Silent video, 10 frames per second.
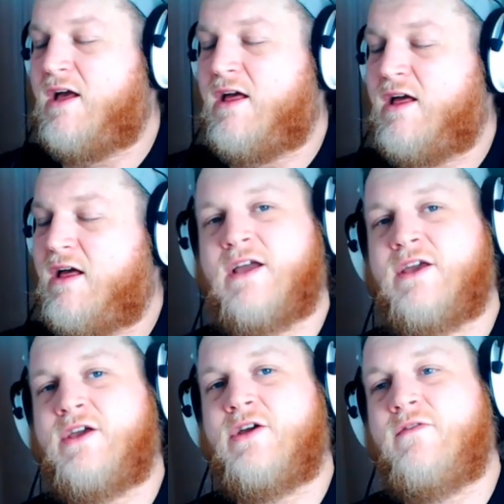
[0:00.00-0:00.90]

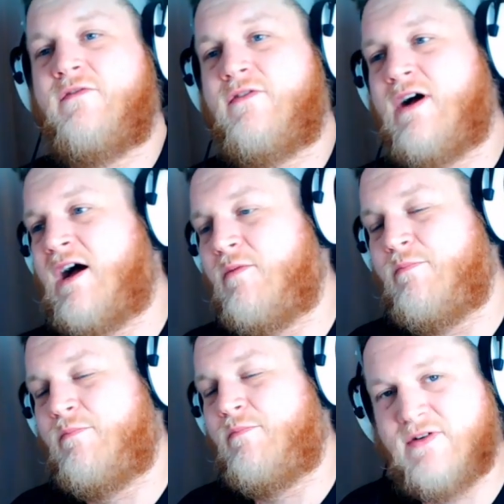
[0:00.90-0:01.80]
Thank you for our
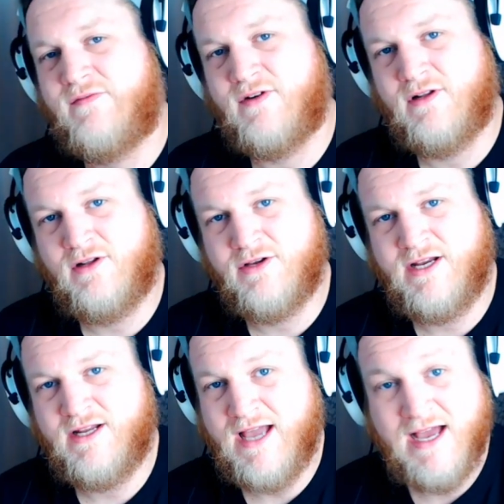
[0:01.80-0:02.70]
beautiful
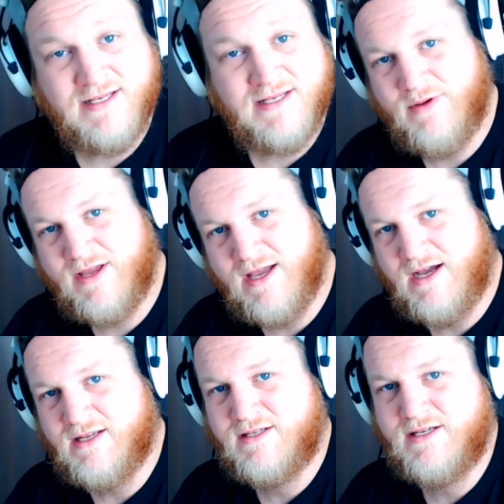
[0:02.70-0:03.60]
looking guest that we
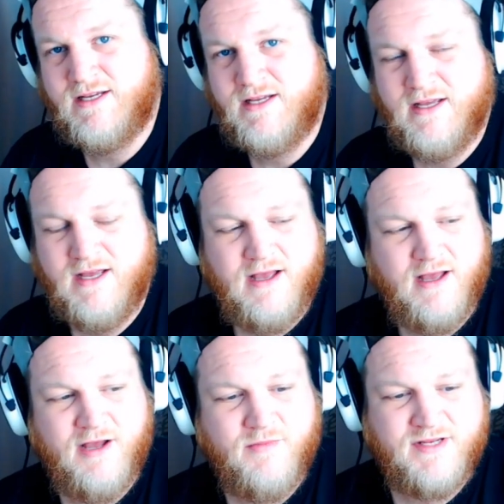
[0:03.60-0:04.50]
can't see,
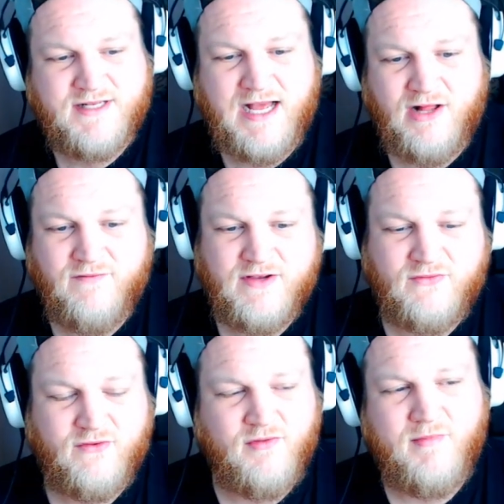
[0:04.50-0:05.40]
Mr. Elvis
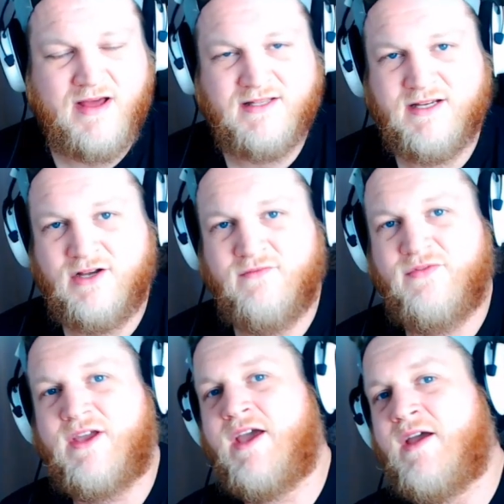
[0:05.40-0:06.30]
from the MANTIC of
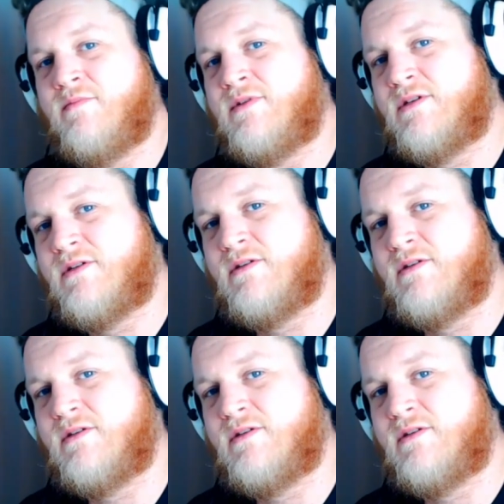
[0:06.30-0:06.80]
the games.